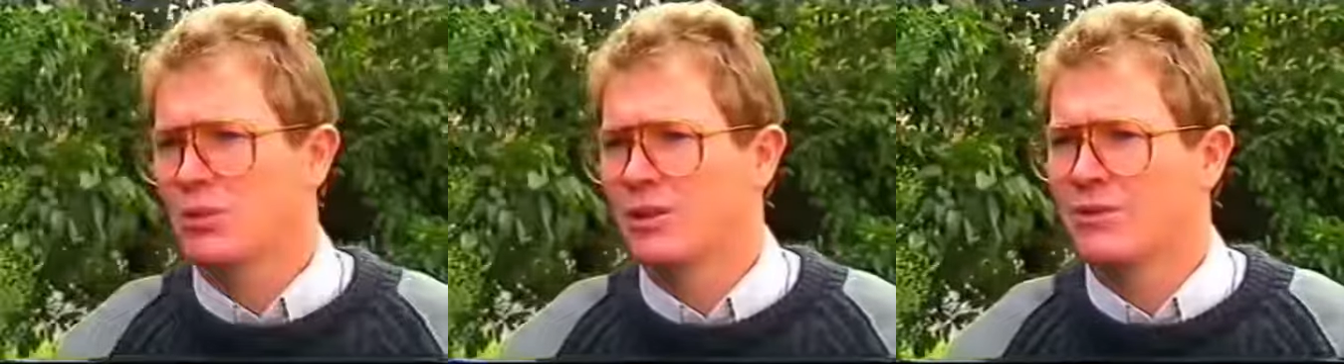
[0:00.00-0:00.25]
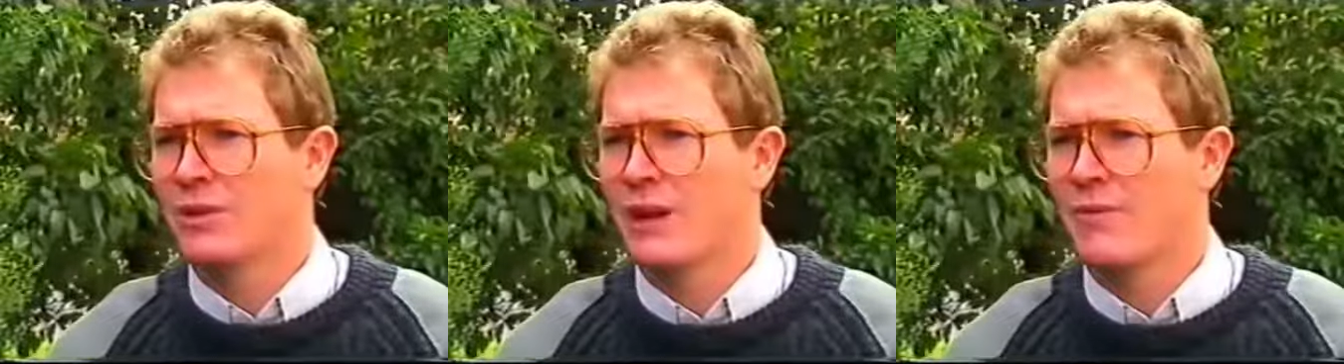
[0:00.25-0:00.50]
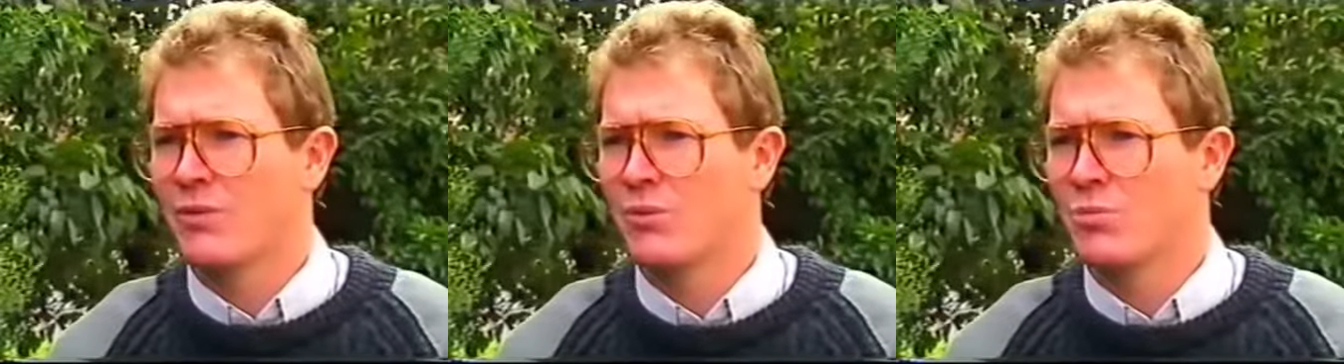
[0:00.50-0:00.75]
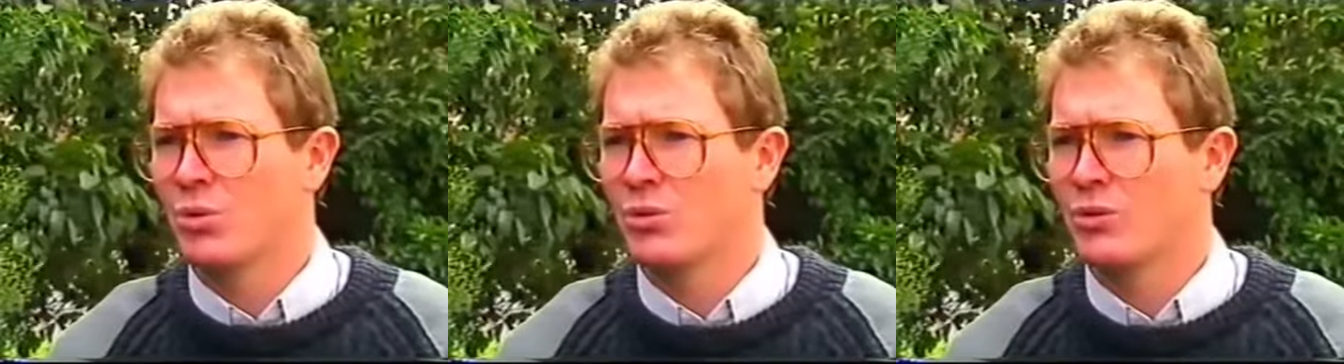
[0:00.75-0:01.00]
believe state
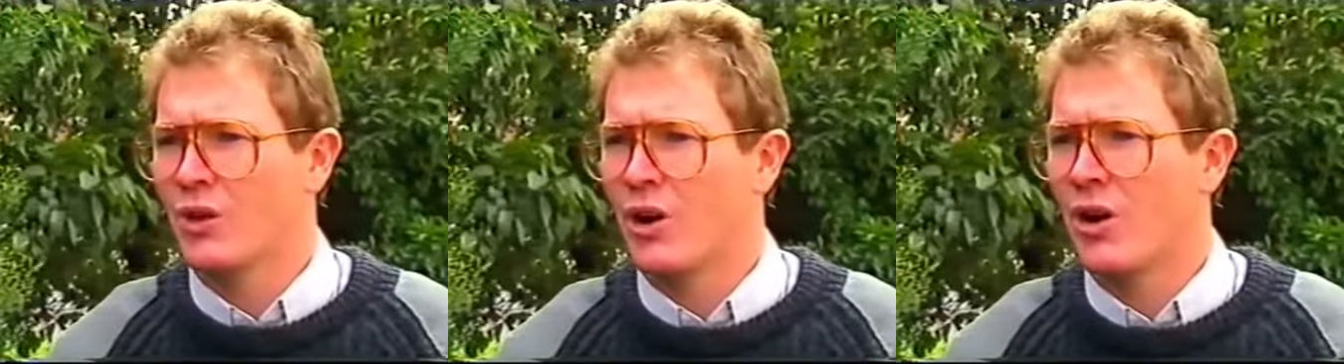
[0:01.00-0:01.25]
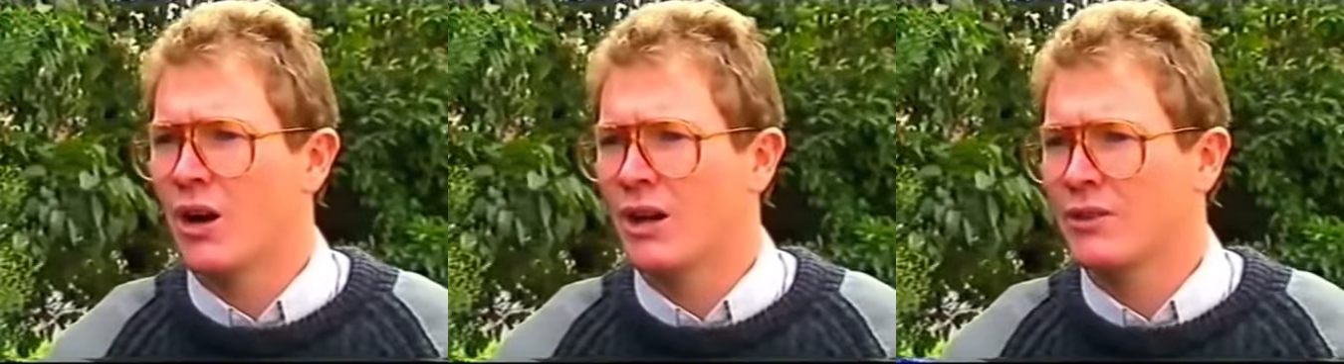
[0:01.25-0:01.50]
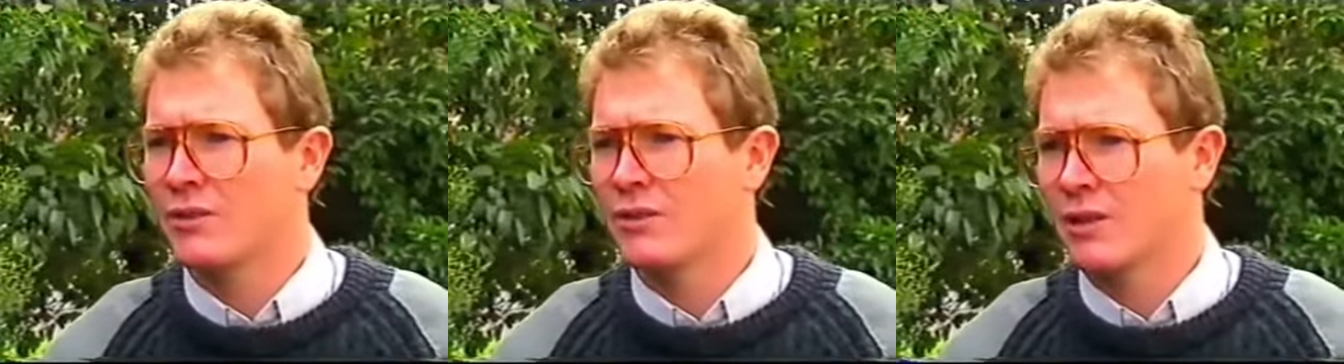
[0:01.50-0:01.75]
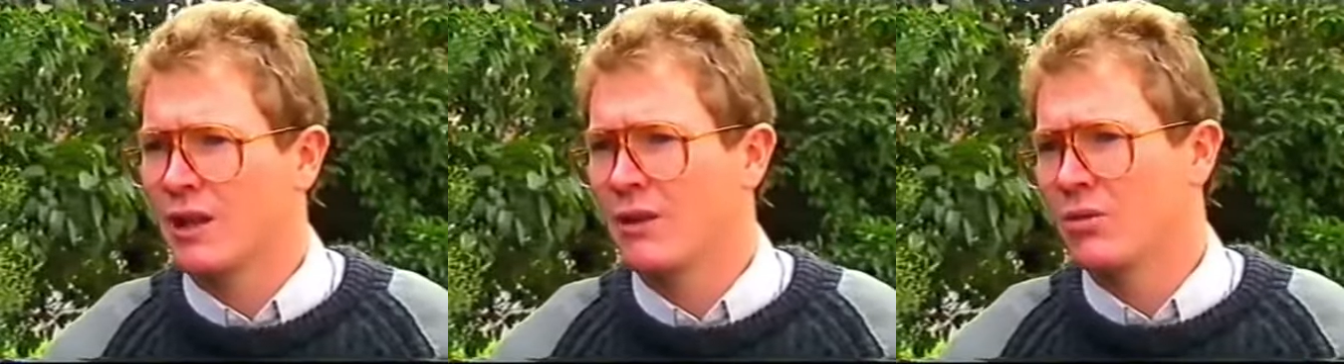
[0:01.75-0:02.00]
football is the highest
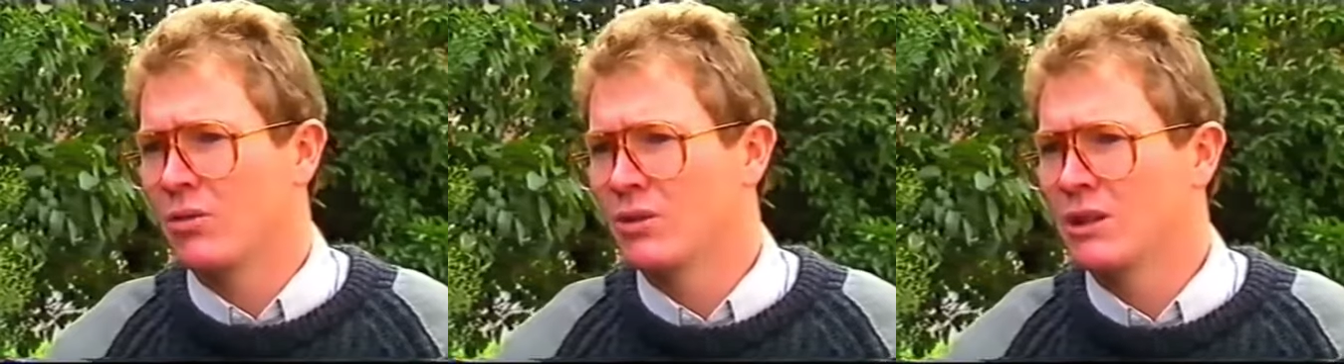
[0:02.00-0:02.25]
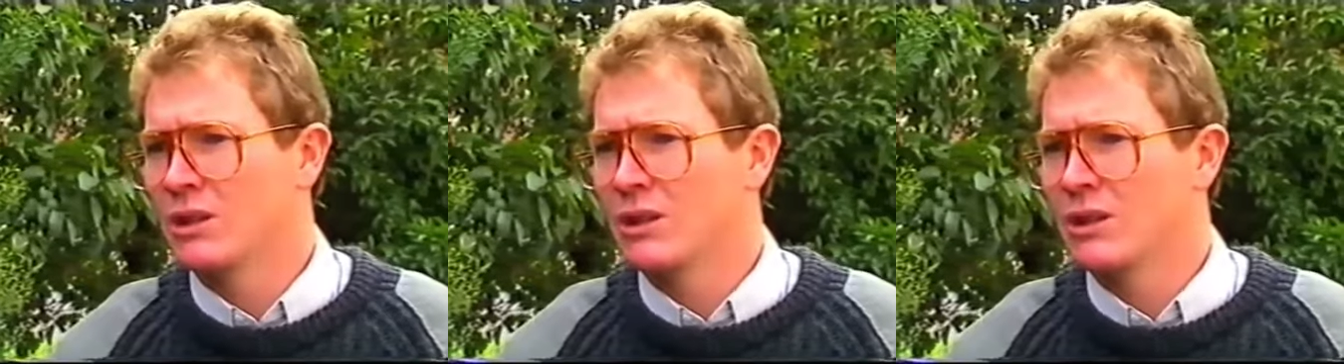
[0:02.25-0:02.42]
level